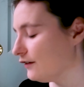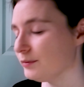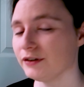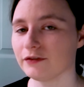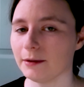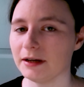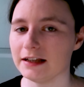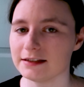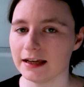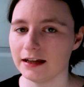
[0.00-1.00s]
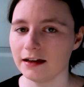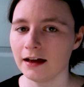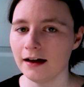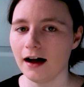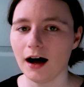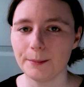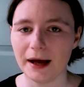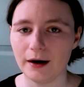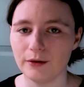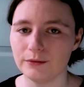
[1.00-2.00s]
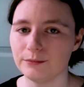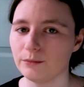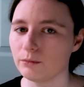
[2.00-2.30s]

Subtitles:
have been reminiscing about